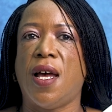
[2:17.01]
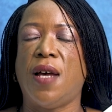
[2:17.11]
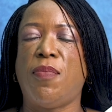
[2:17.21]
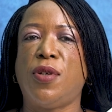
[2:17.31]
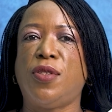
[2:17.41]
a
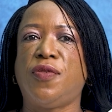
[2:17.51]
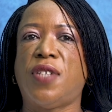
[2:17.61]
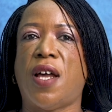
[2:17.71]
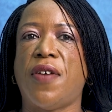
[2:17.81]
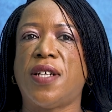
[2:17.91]
board of
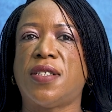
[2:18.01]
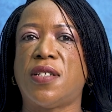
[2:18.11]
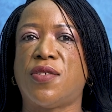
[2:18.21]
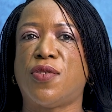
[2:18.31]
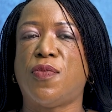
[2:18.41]

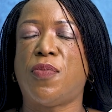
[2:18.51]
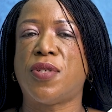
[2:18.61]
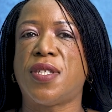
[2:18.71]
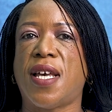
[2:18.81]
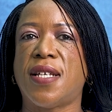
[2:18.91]
directors should
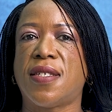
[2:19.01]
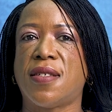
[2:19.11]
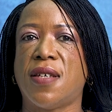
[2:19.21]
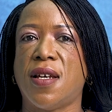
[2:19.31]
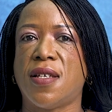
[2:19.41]
possess
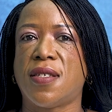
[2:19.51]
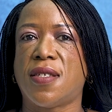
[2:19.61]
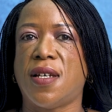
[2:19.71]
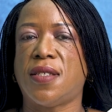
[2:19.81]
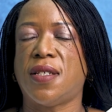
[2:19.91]

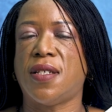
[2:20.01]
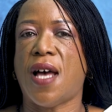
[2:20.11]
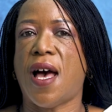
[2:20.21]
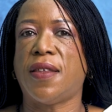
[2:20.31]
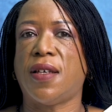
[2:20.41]
certain
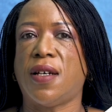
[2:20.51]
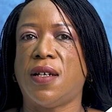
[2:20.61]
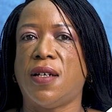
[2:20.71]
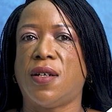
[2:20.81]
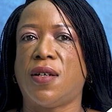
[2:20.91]
other
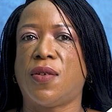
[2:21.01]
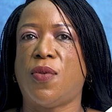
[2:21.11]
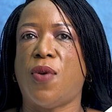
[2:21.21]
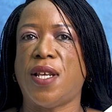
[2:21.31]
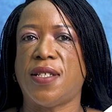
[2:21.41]

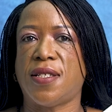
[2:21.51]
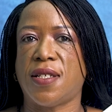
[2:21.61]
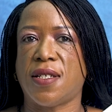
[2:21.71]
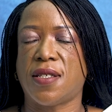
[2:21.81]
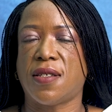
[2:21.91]

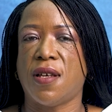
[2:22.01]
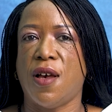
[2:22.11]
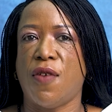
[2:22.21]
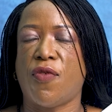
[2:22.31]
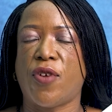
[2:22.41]
qualities.
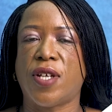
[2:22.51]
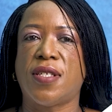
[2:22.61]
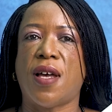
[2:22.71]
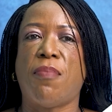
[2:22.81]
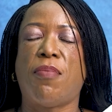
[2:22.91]
For
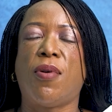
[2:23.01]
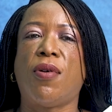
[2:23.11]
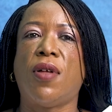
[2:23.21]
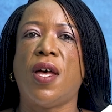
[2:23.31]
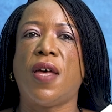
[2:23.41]

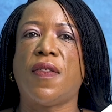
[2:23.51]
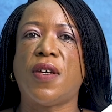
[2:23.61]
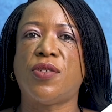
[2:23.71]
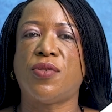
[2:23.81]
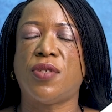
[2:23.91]
example, they
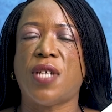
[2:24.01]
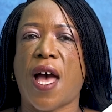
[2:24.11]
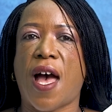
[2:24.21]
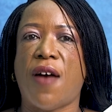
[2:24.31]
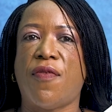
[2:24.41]
should
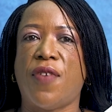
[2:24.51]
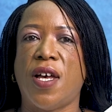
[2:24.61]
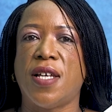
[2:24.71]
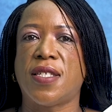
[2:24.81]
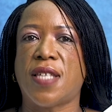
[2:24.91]
have
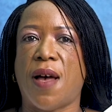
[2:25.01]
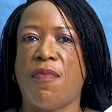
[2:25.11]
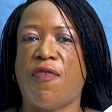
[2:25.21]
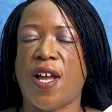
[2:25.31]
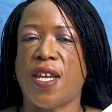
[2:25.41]
some
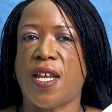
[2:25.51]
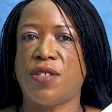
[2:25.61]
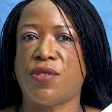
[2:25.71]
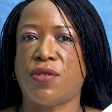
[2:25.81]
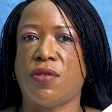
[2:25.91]

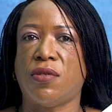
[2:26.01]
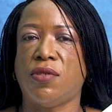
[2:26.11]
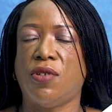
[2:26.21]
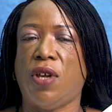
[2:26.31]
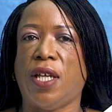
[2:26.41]
financial
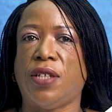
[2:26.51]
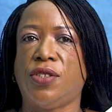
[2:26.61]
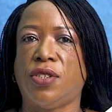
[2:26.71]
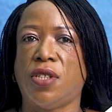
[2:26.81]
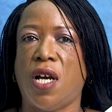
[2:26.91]

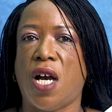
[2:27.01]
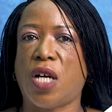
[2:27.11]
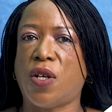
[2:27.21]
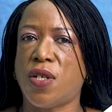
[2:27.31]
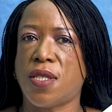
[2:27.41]
knowledge
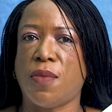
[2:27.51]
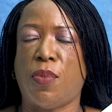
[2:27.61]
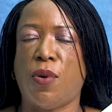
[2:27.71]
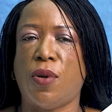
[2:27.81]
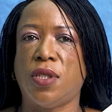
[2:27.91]
across the
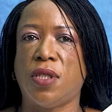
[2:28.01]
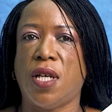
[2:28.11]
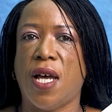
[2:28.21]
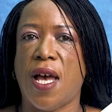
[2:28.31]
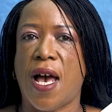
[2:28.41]
board
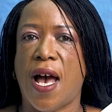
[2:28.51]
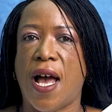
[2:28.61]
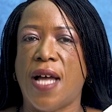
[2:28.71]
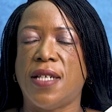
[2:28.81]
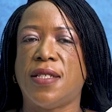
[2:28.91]

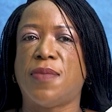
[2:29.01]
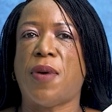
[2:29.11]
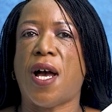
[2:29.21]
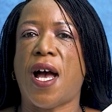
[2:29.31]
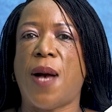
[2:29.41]
and
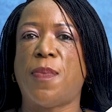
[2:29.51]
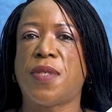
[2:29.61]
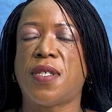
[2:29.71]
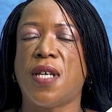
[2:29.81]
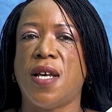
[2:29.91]

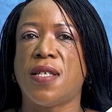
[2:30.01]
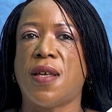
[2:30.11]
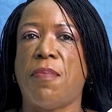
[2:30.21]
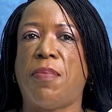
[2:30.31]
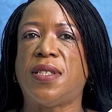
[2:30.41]
perhaps
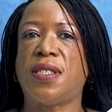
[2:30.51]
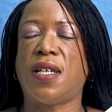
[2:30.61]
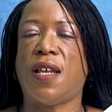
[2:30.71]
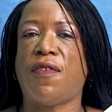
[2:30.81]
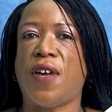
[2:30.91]
some
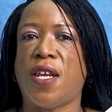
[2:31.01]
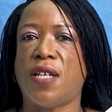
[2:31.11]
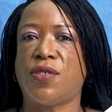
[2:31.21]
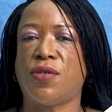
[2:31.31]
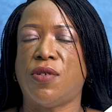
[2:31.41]
particular
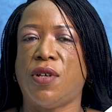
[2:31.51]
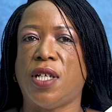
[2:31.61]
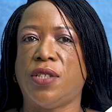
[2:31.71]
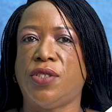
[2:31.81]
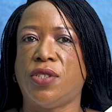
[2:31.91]
financial
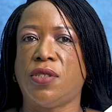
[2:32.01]
knowledge